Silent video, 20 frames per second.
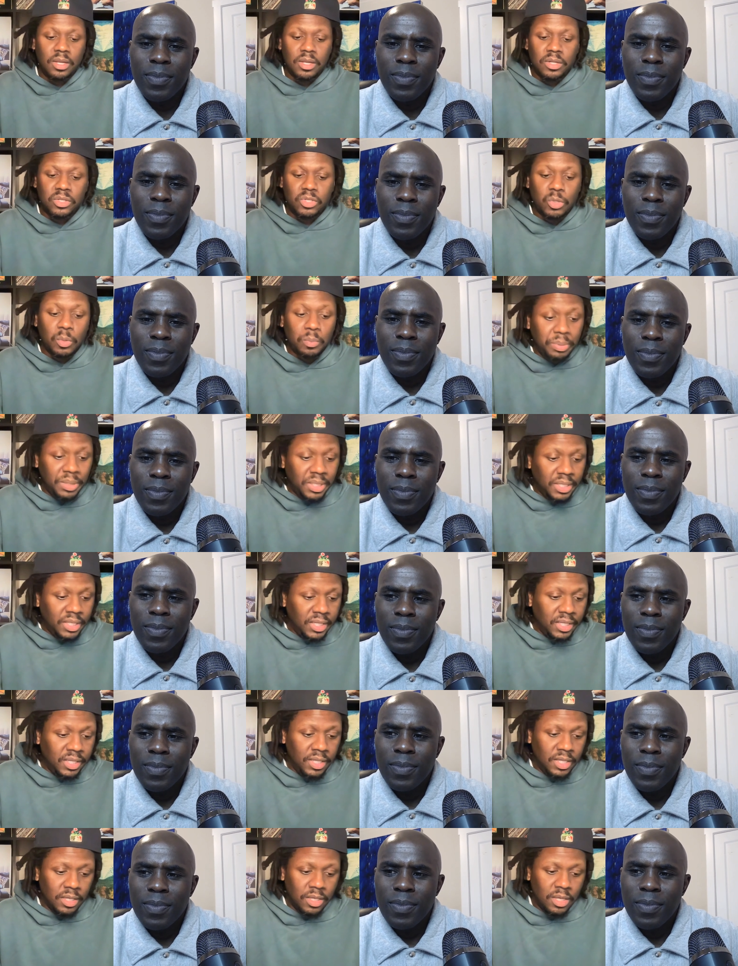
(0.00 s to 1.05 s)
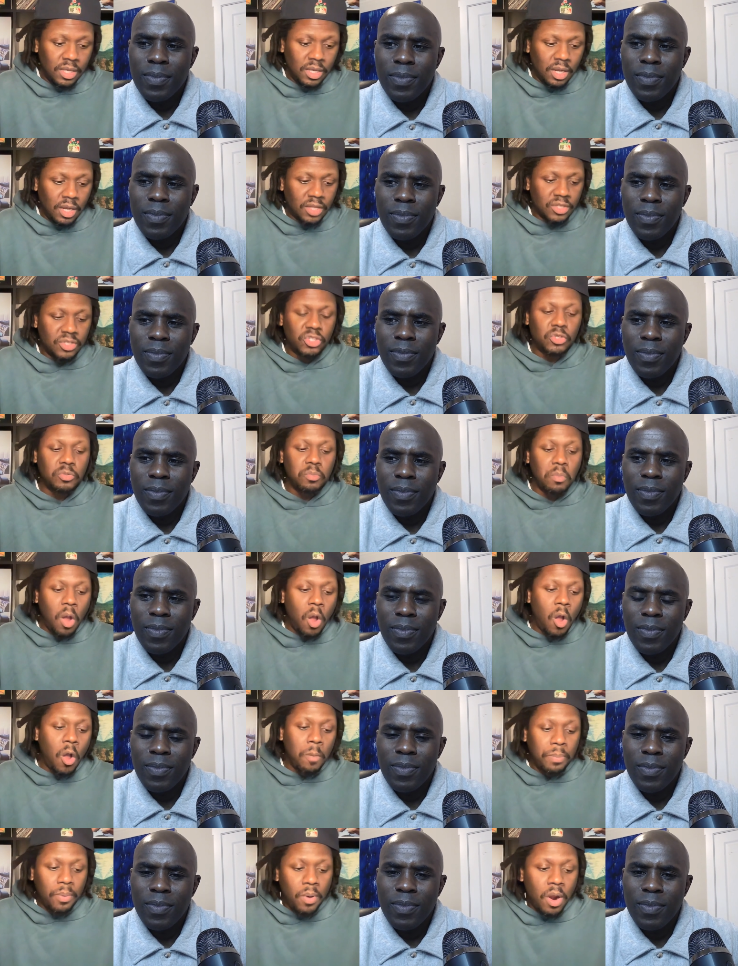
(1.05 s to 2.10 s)
Speaker 1: to be a
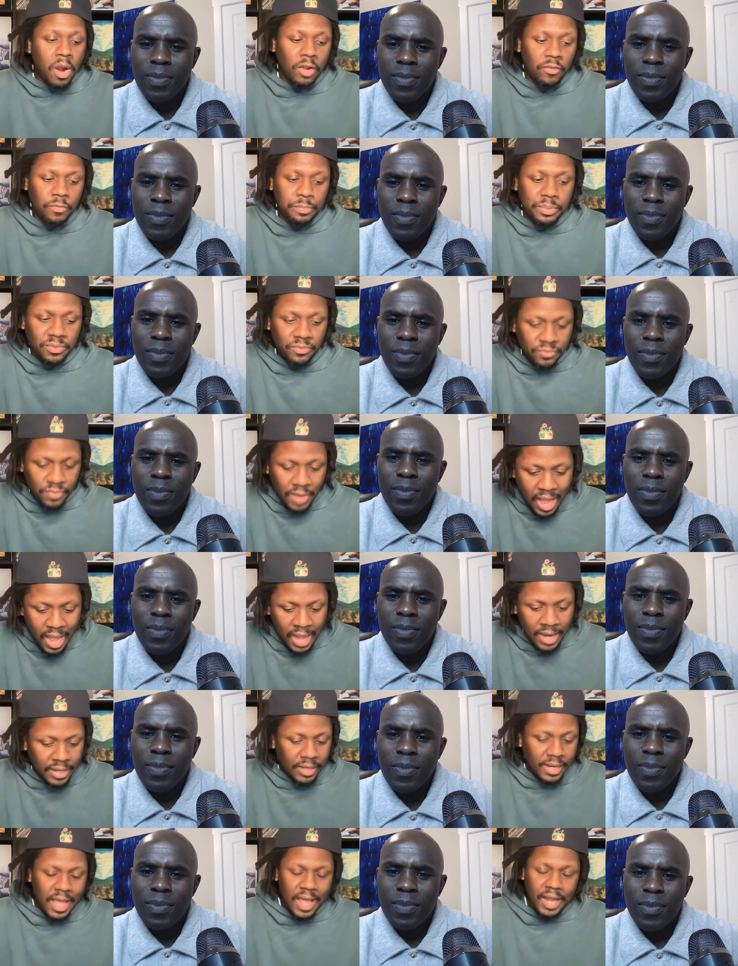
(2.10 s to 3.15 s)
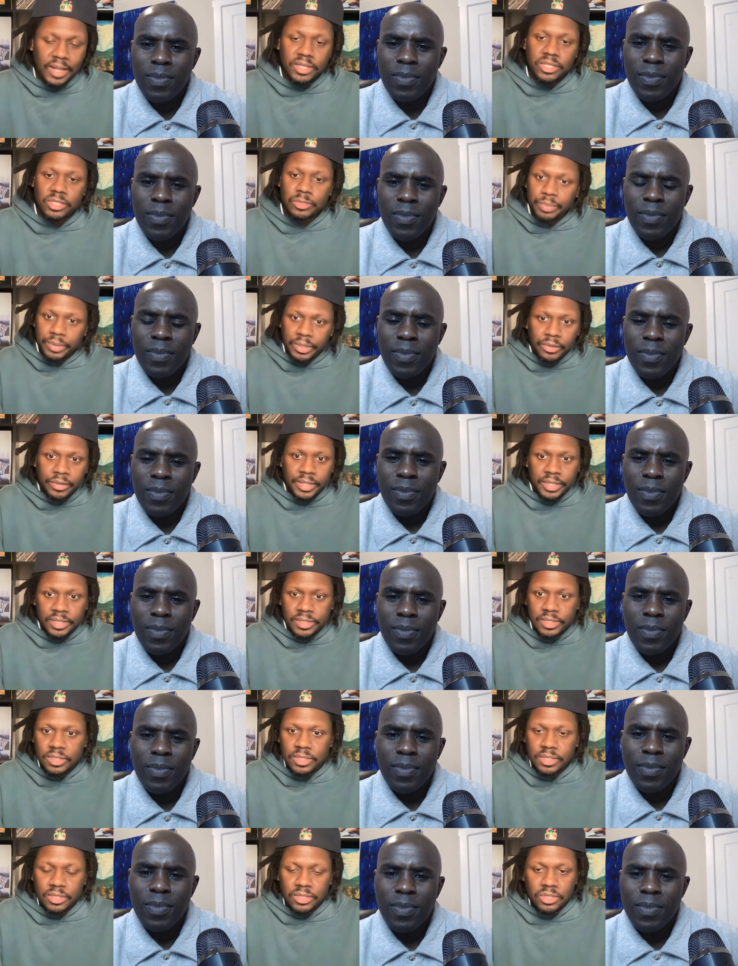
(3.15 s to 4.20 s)
small part of providing that experience
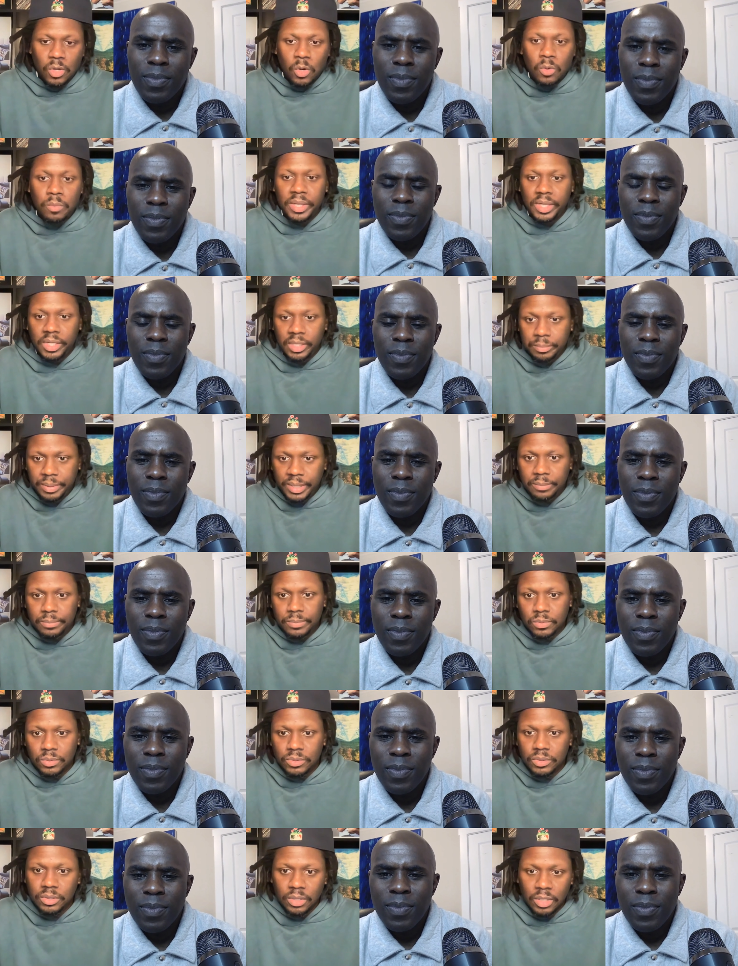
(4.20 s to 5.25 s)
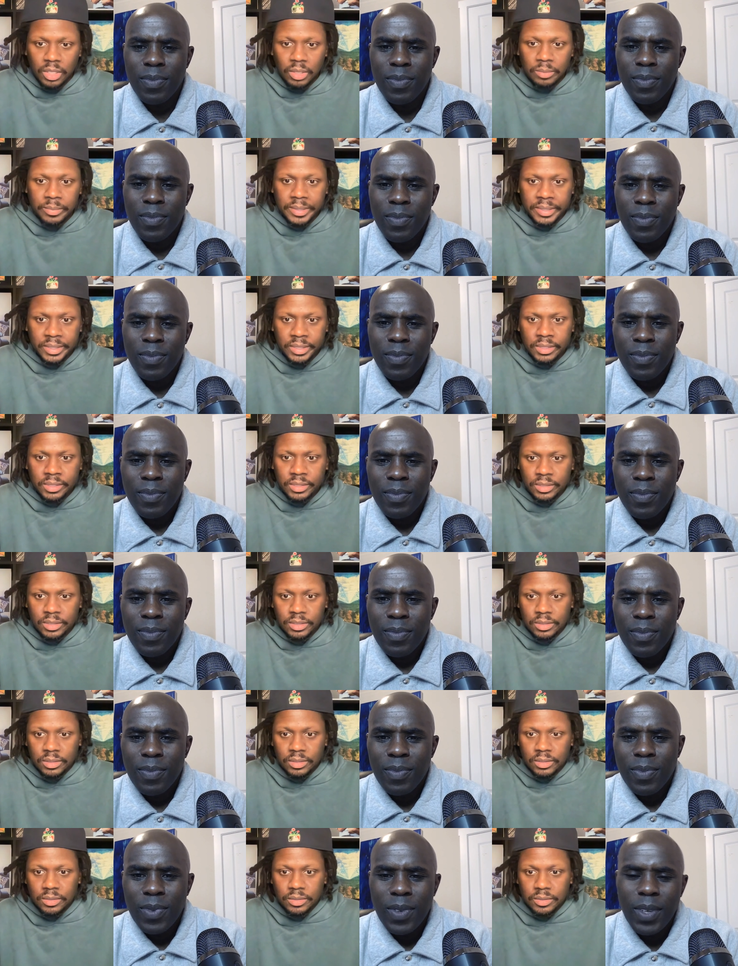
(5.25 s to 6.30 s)
to so many people.
Speaker 2: You know what I mean?
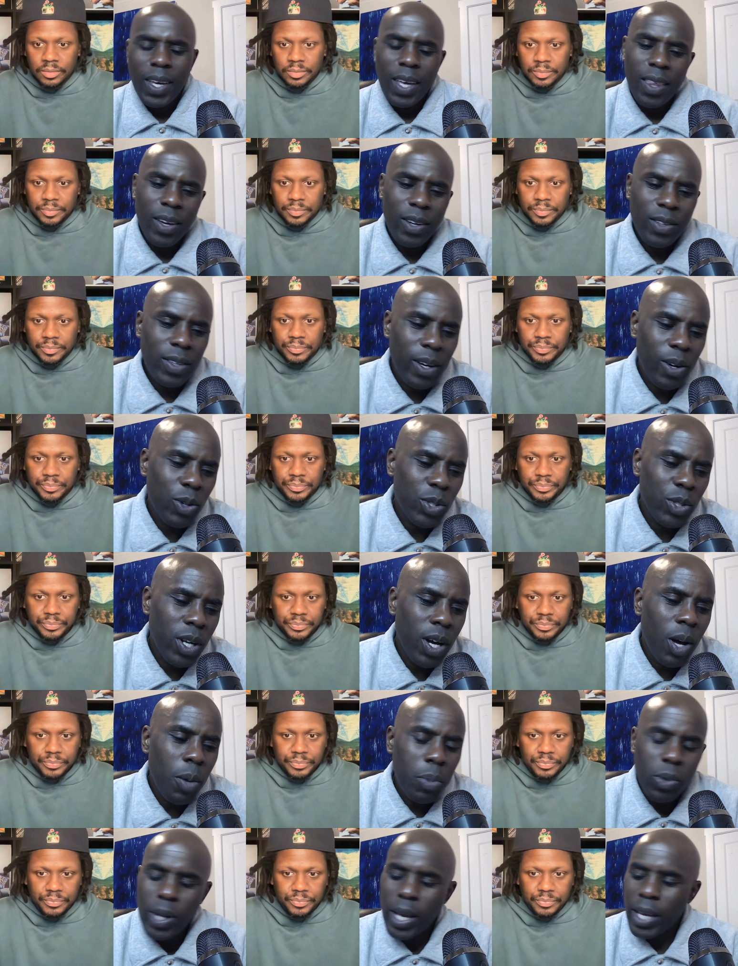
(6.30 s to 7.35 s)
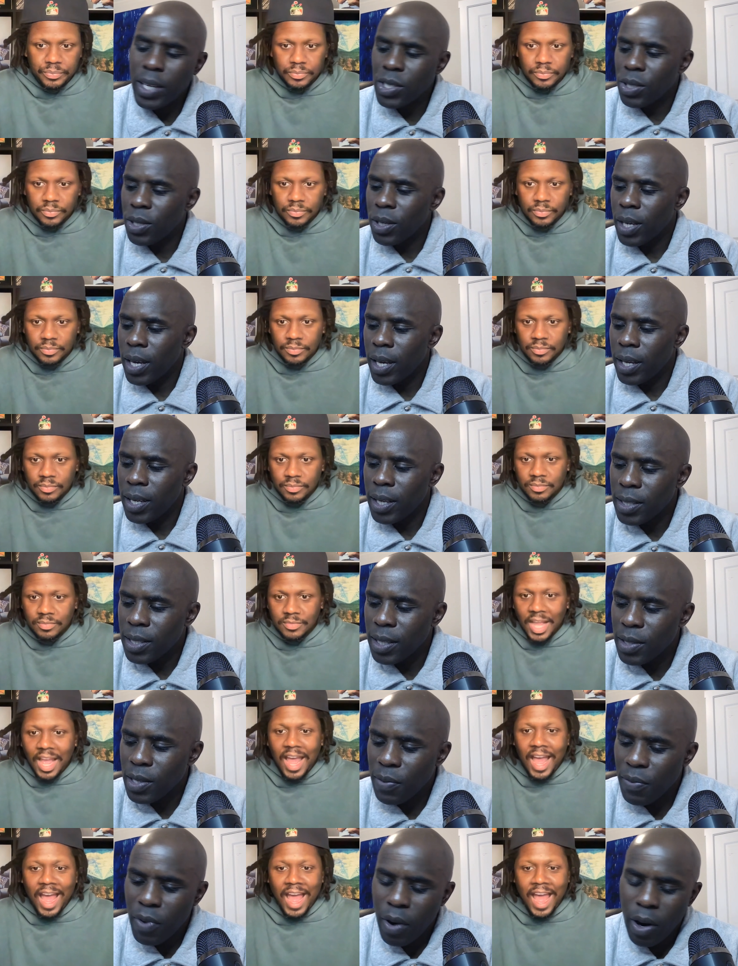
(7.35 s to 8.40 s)
Yeah, there there goes your humble nature again. It's
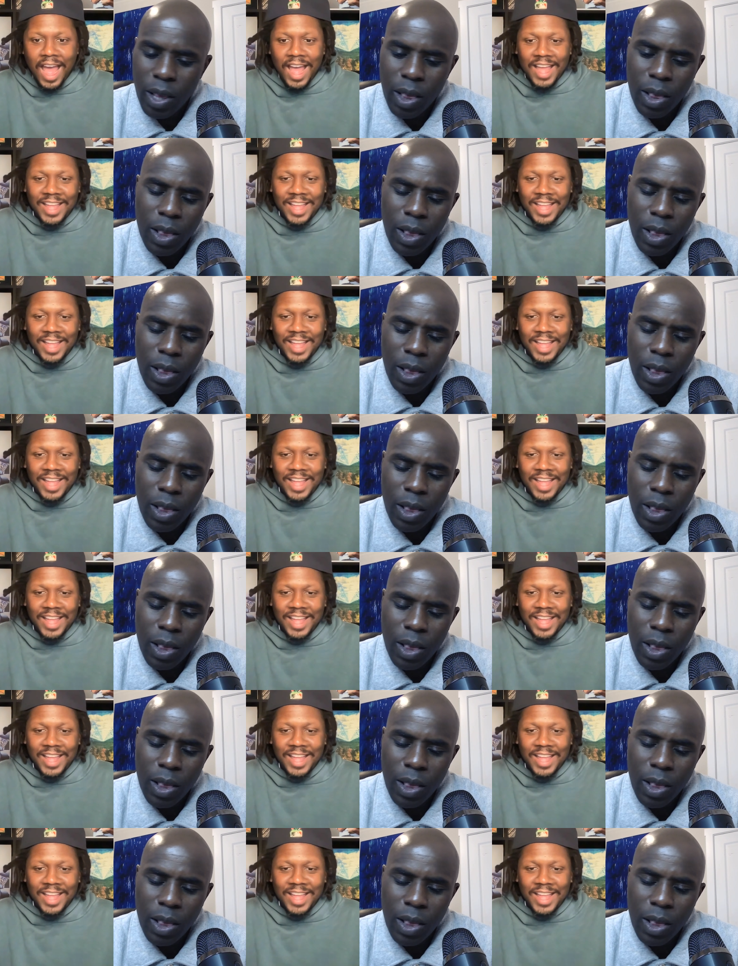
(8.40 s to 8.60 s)
ah. a very